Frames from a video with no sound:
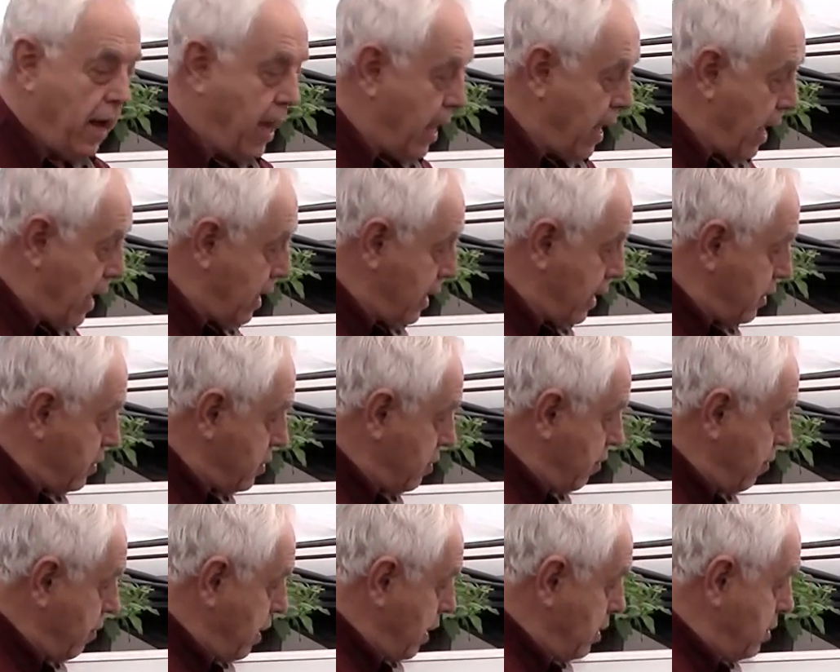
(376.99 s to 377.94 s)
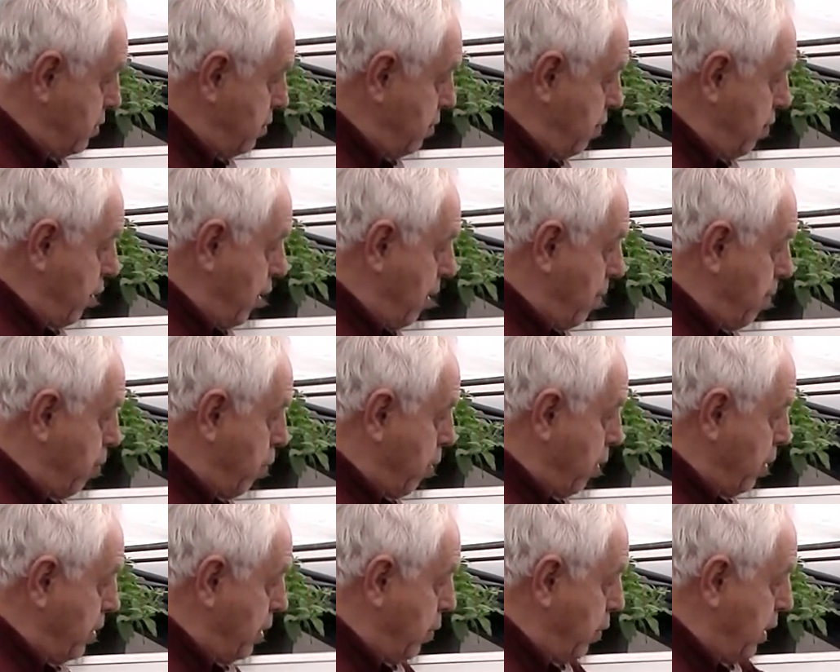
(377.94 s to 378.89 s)
And it's very
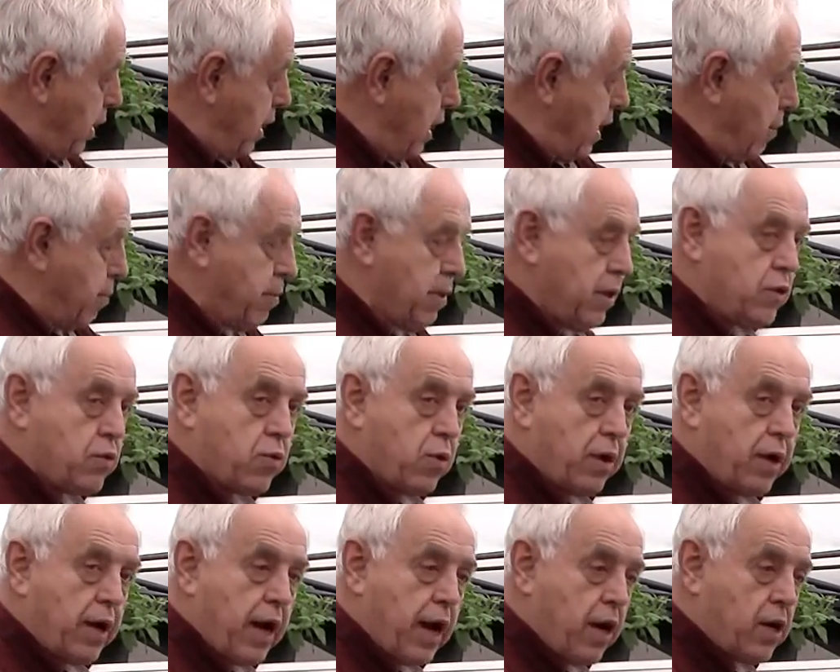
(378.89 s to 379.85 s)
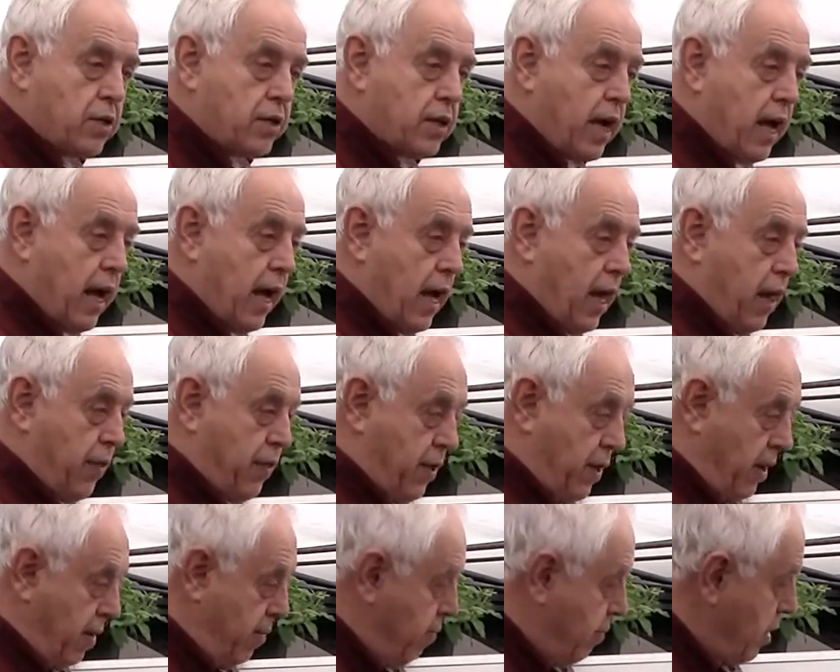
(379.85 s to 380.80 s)
important that we keep these root hairs
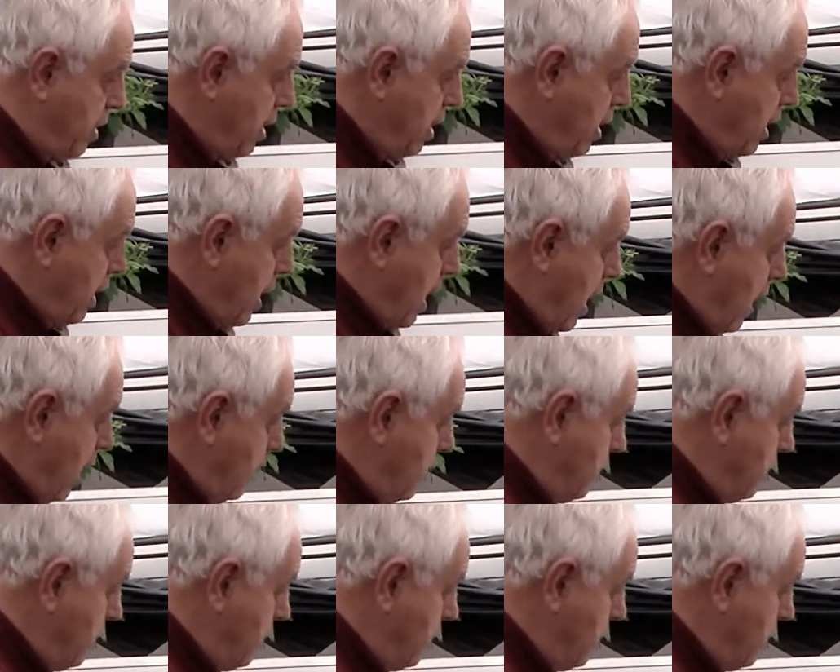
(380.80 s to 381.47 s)
healthy. Now let's